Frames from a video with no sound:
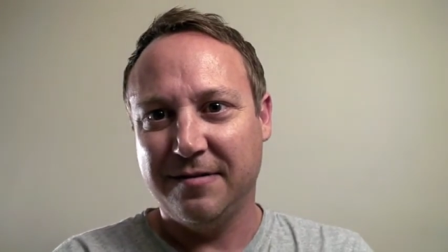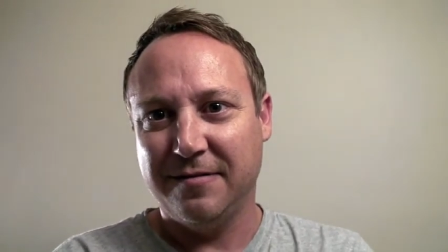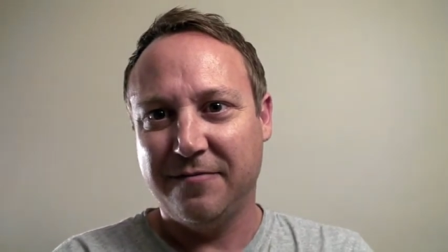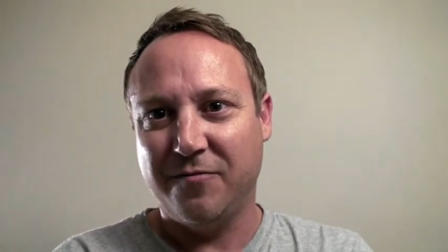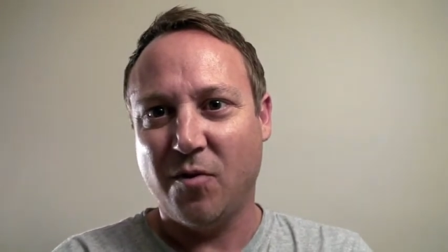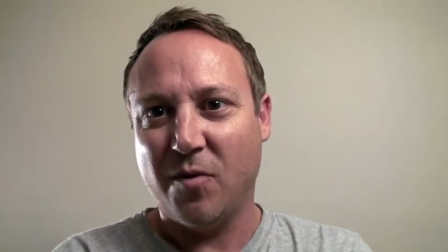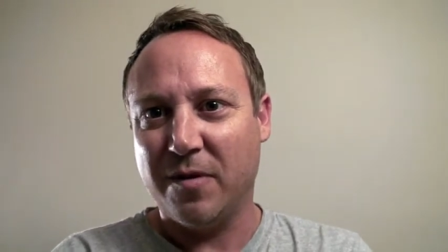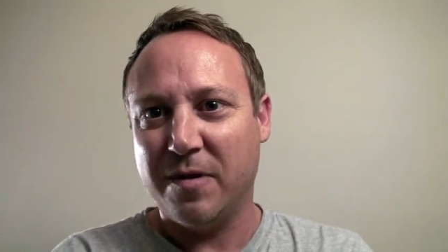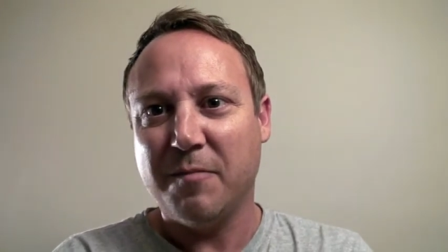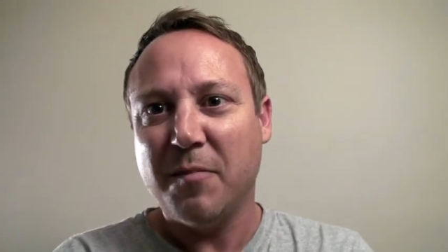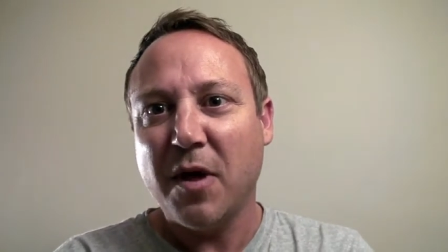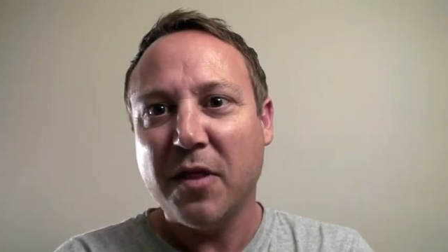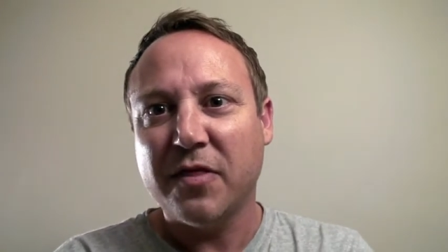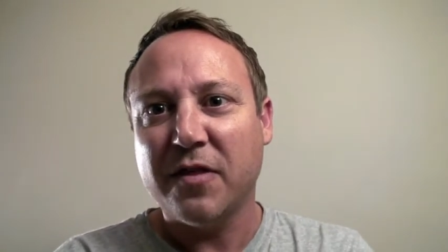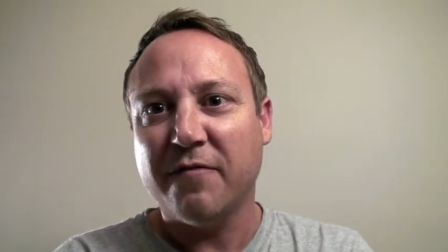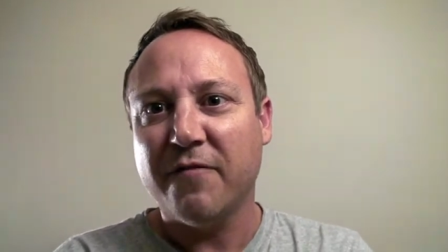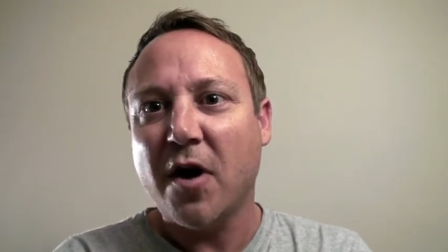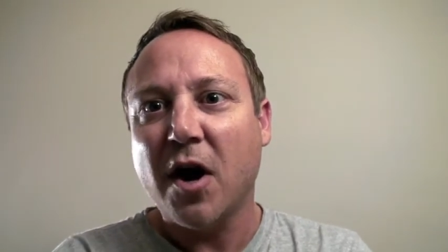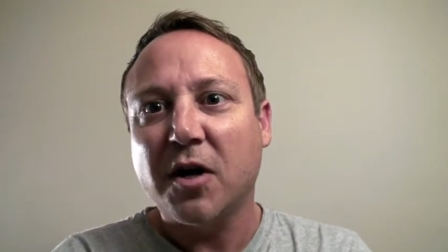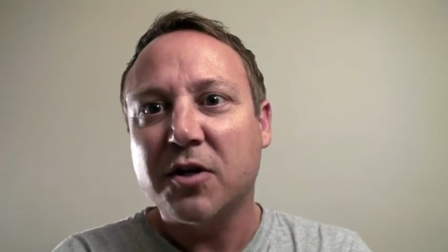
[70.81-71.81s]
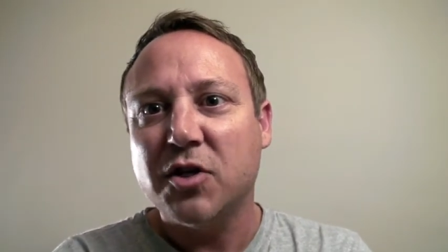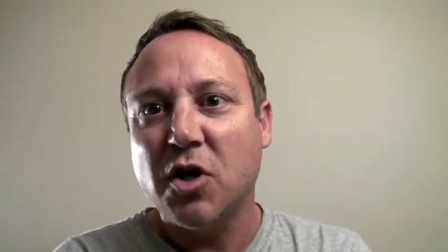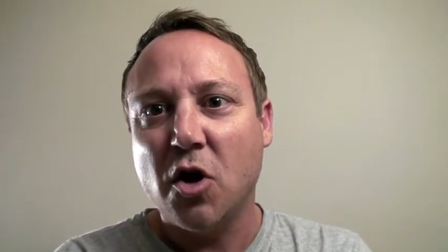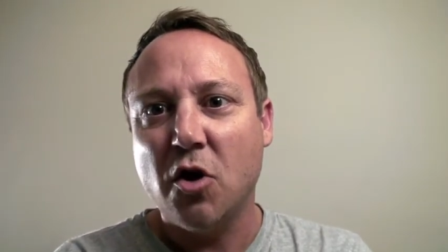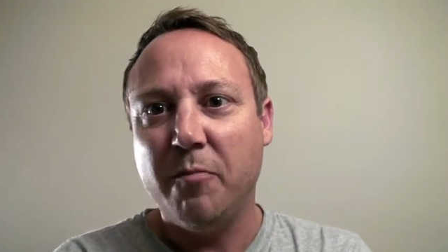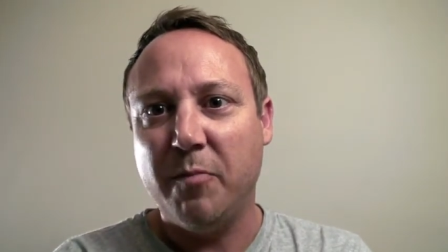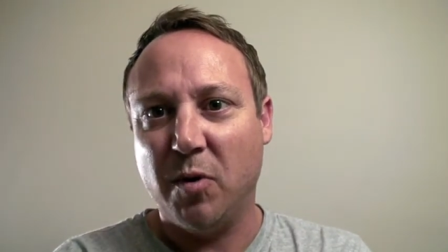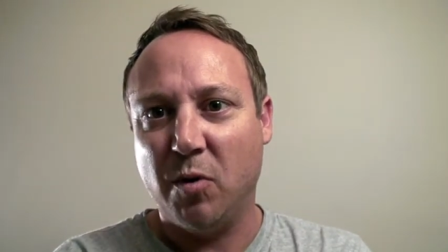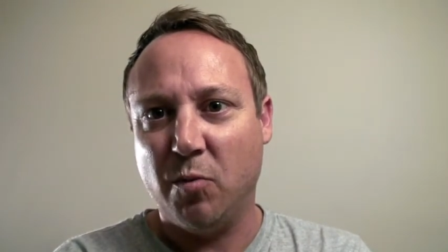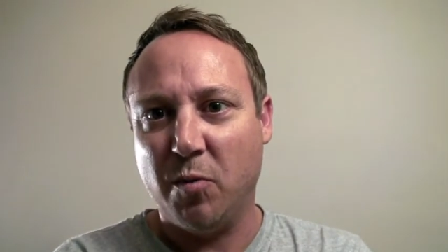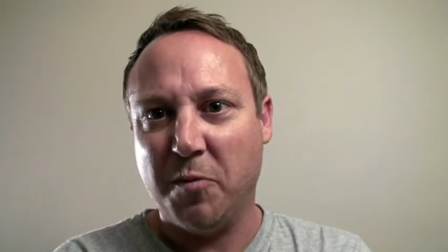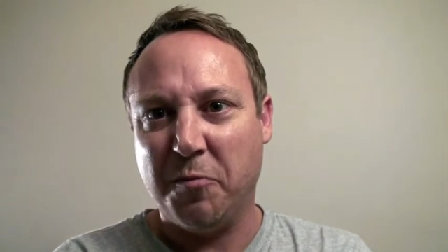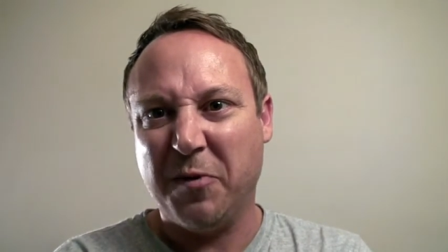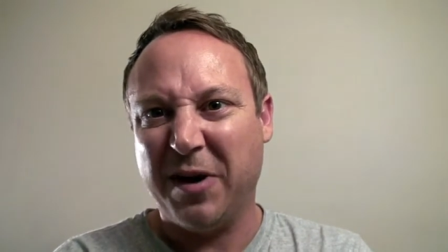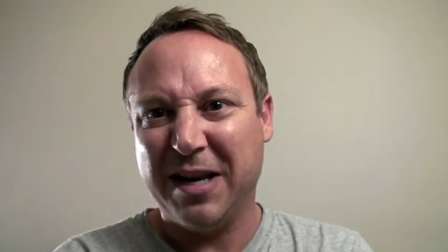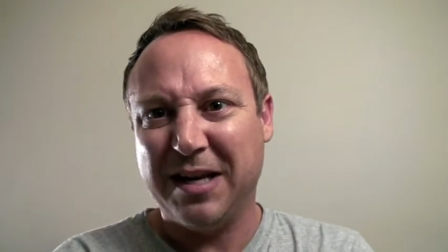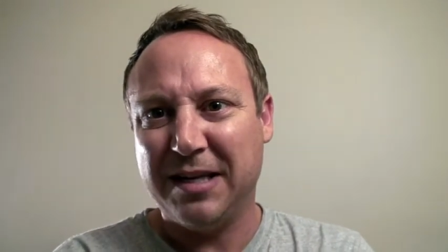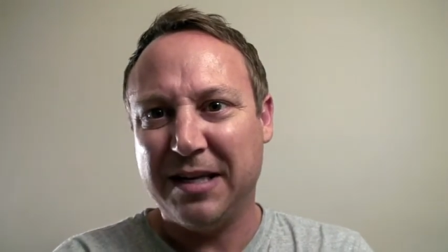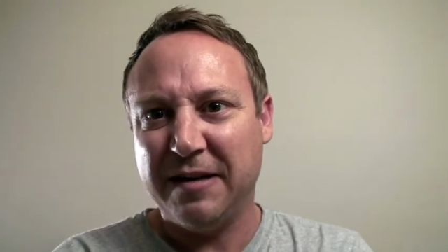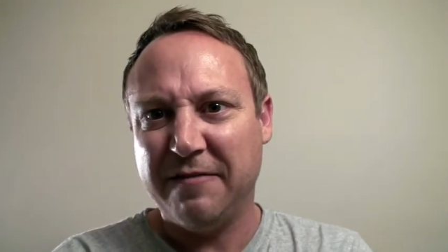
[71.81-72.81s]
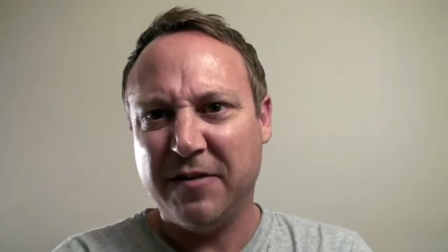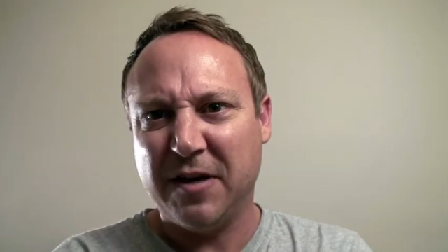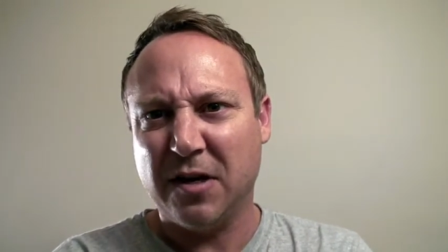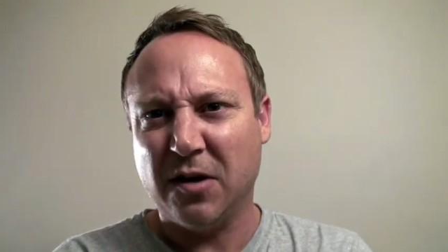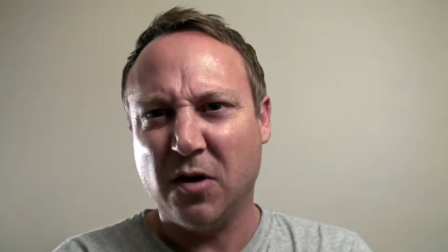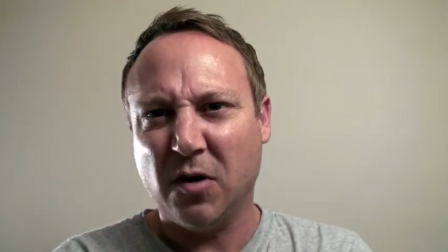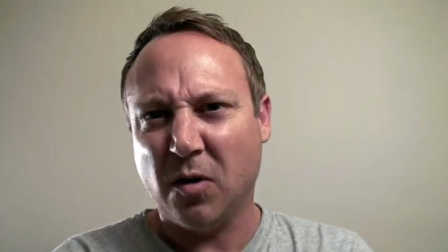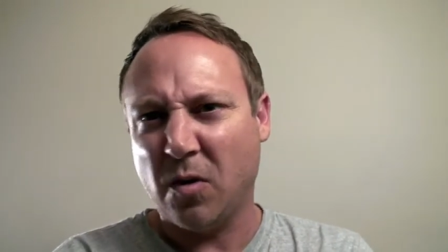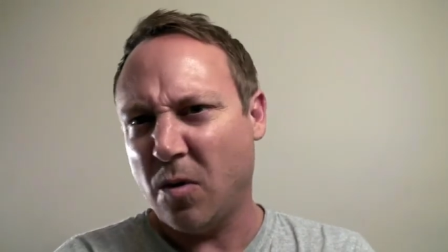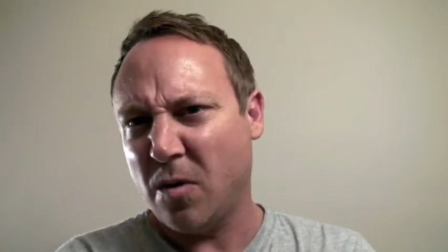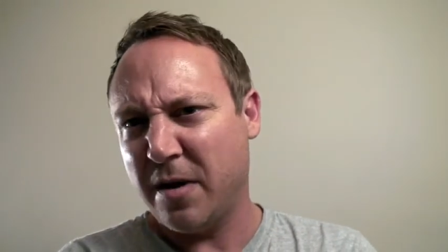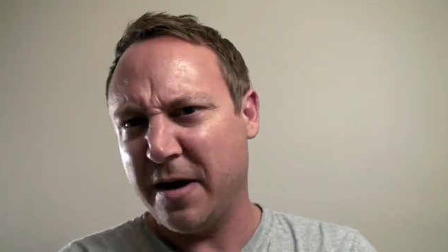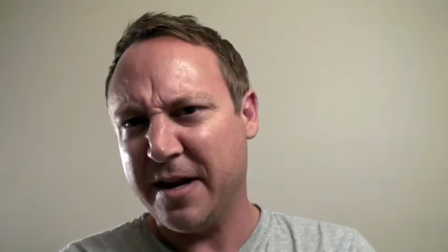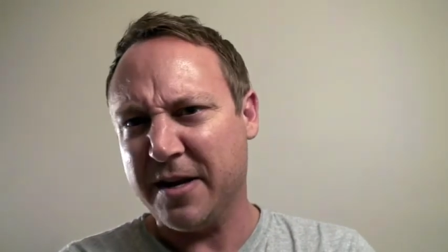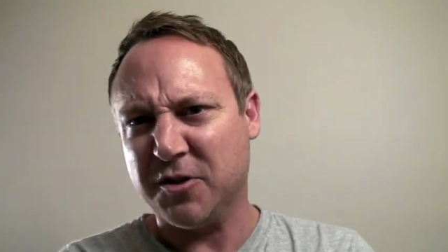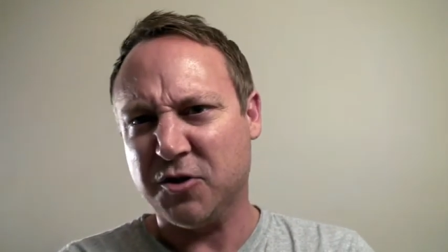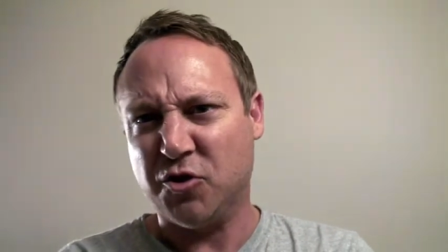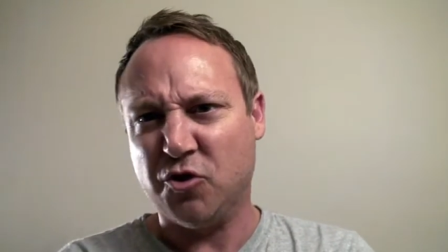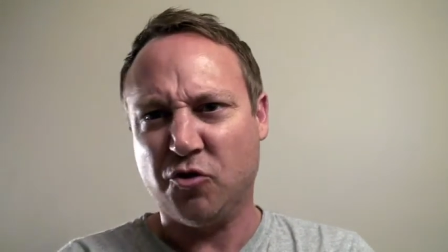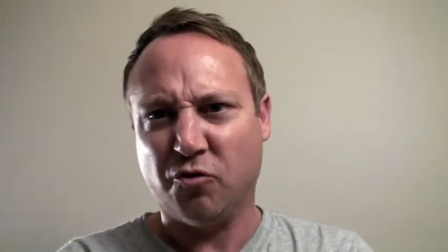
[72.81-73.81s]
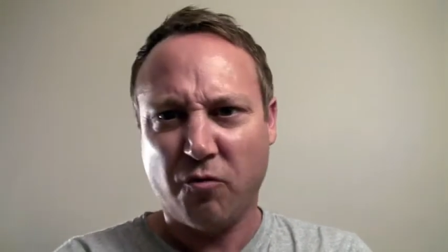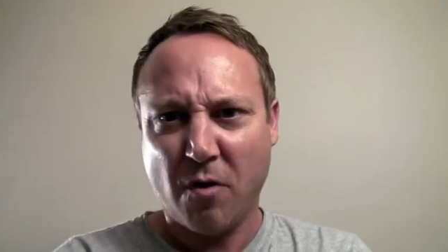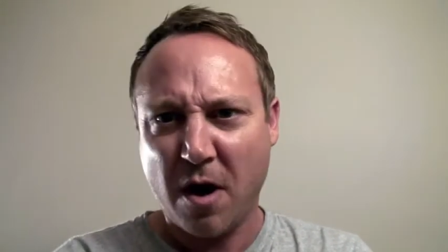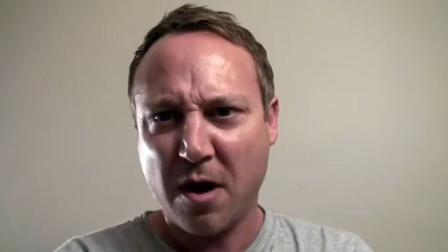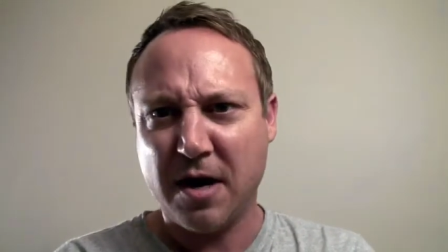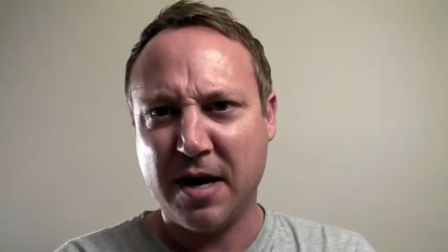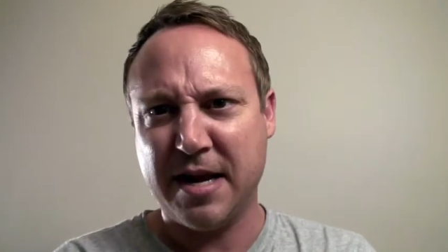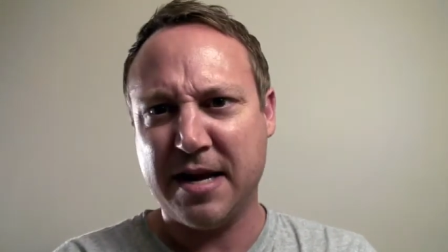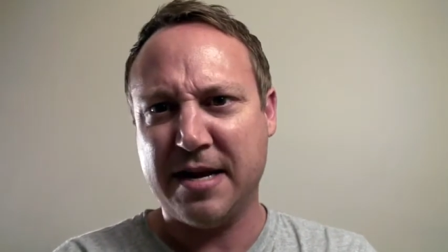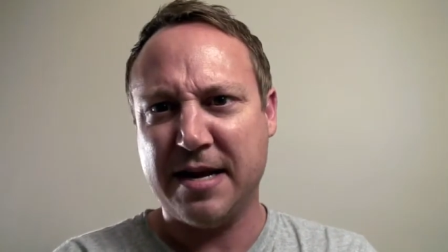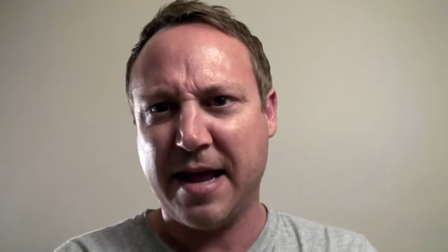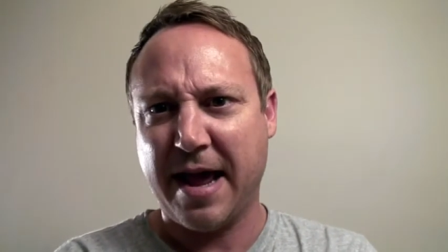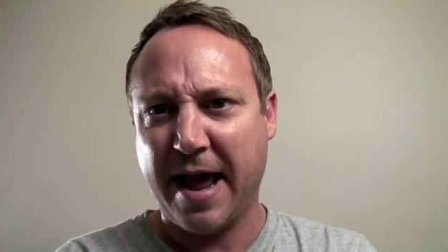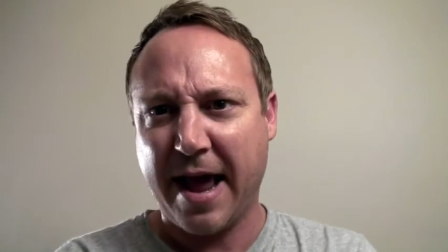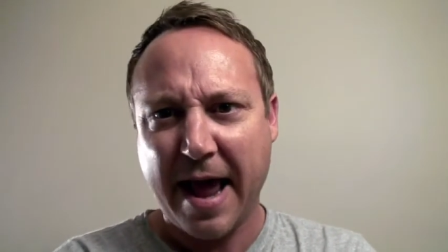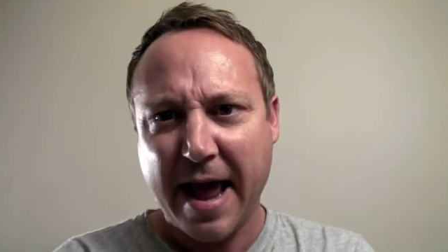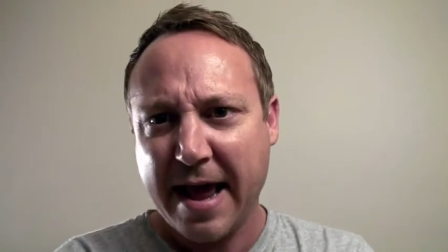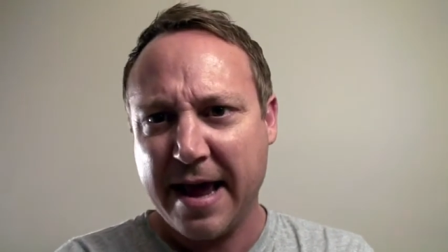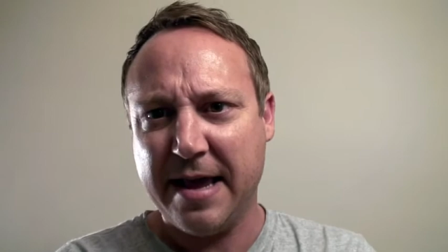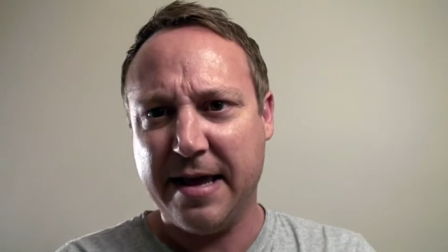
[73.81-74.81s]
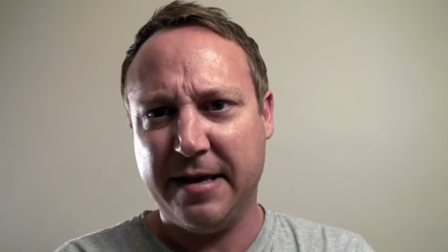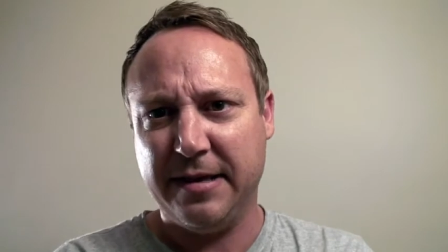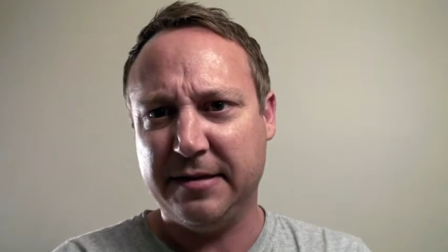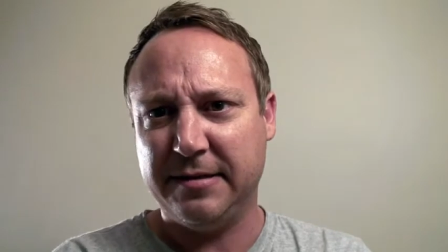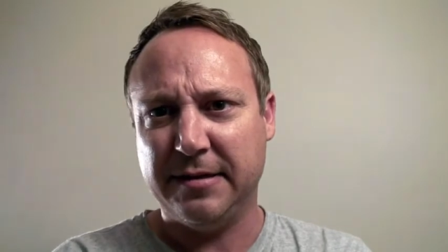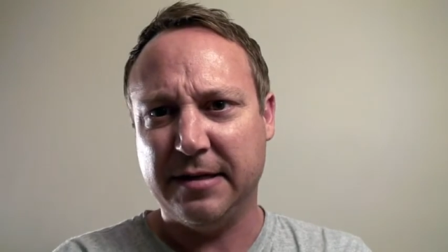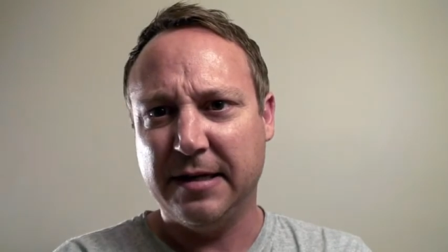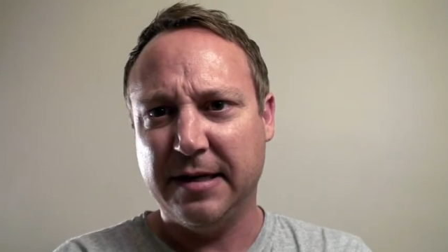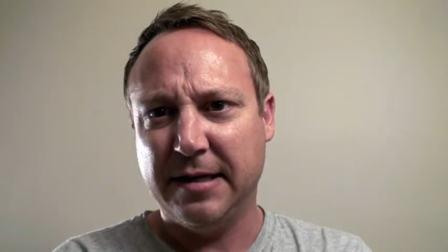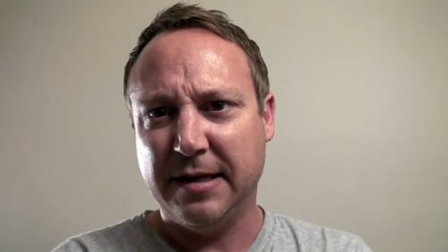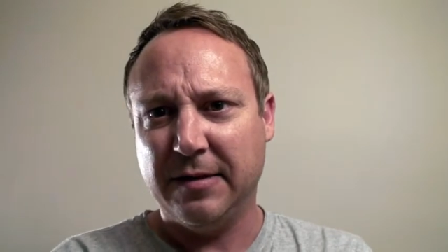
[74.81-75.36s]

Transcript: for the month of October where we can live in a glorious drunken haze